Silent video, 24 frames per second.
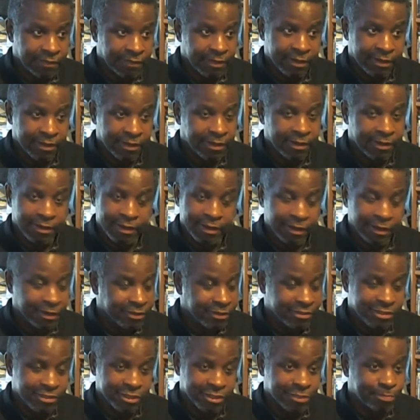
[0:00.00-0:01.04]

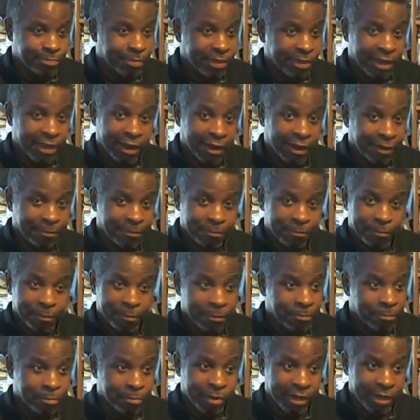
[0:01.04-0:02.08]
It's just beyond
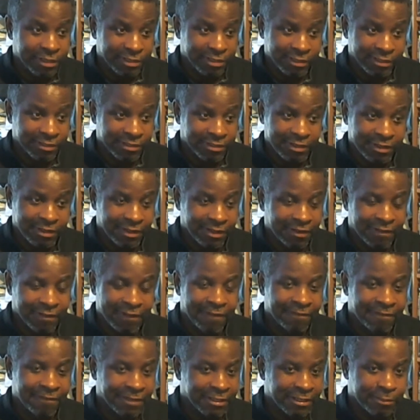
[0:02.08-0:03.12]
priceless.
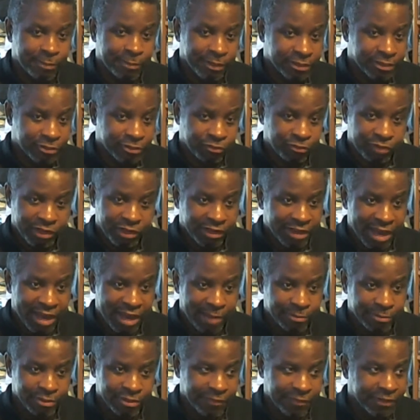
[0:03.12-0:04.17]
There should be screen
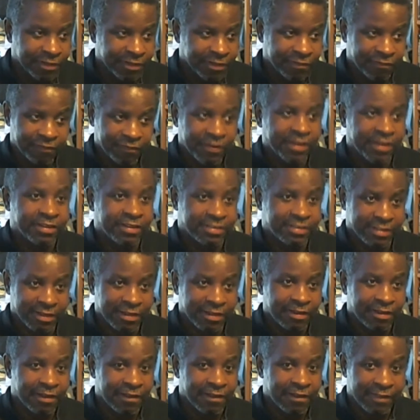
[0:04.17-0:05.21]
captures of his face.
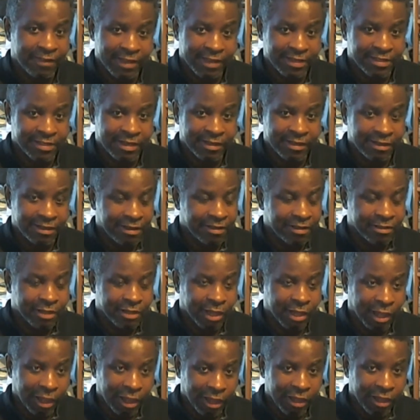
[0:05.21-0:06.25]
That's the
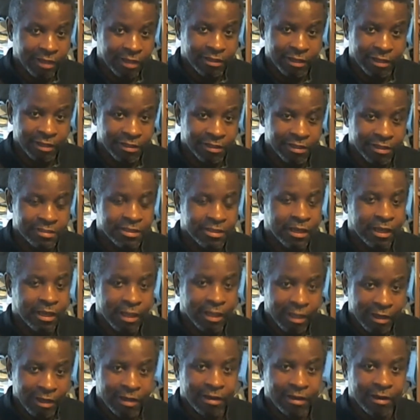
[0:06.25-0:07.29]
look, just the
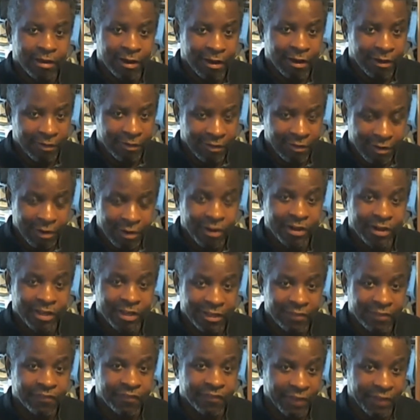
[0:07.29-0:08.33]
look on
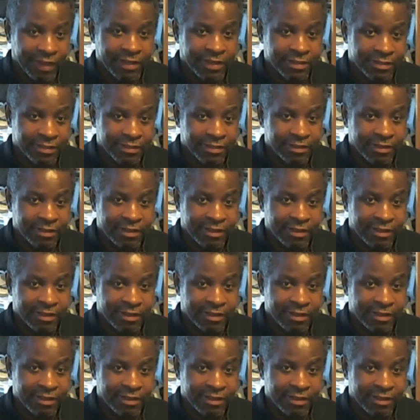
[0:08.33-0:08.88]
his face